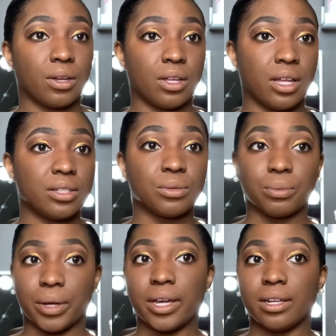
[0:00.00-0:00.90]
it's
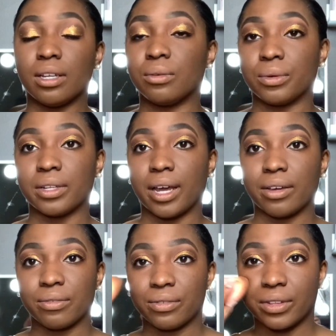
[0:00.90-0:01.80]
red in real life.
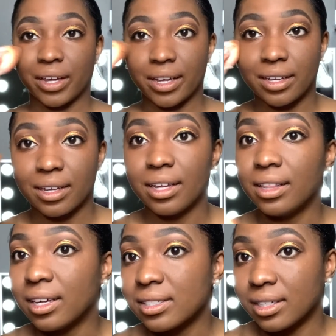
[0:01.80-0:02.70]
Like, it
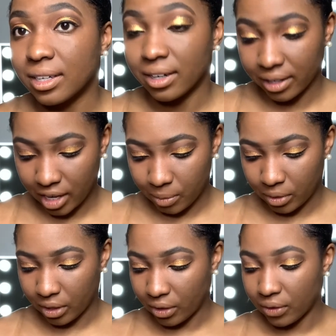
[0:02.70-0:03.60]
looks good on camera
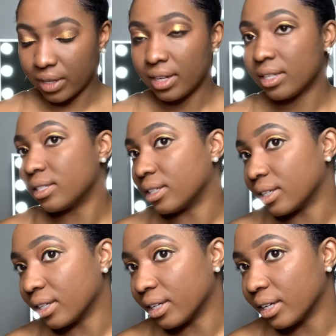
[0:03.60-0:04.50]
though. It does look
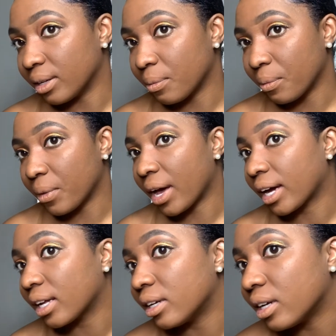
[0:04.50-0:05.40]
good. I
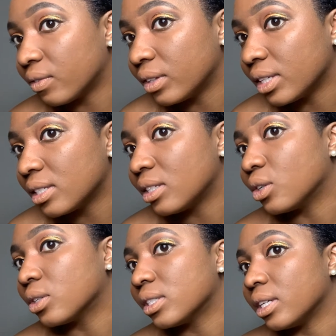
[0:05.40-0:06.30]
can definitely
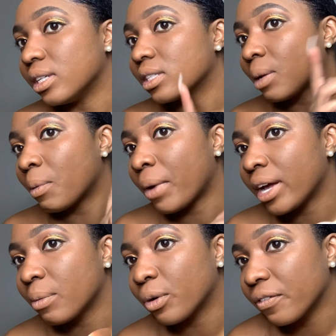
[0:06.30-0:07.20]
still see some of my
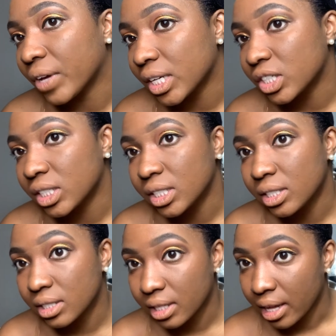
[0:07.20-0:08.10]

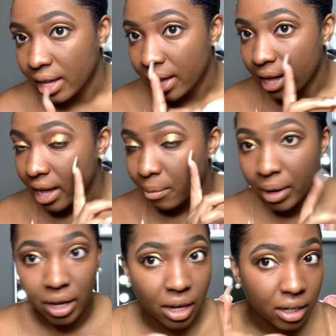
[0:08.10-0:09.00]
imperfections in my
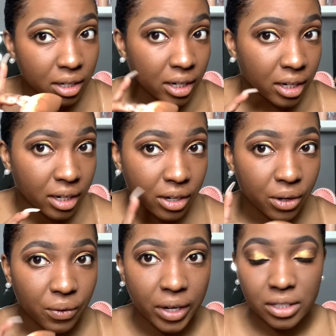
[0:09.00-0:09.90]
color
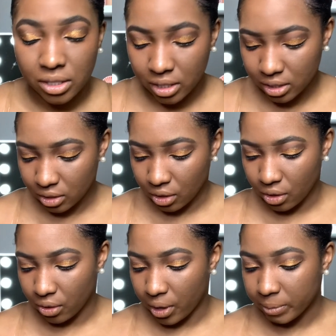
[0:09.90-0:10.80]
corrector,
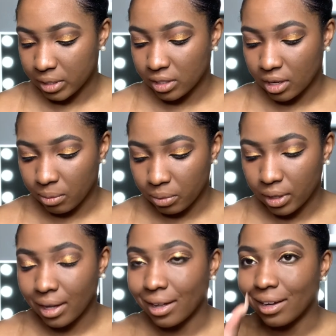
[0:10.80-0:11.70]
so I'm just gonna
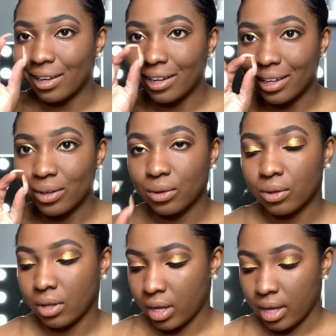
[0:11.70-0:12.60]
put a little
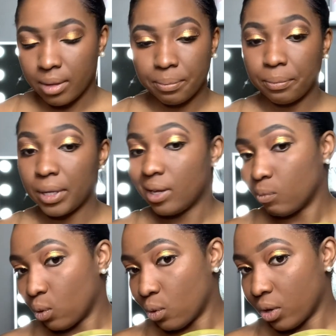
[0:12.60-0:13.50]
bit
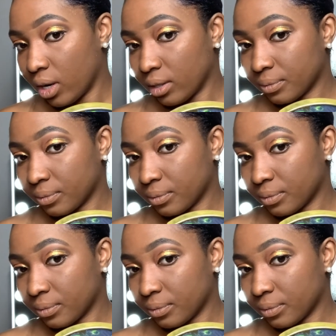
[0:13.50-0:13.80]
more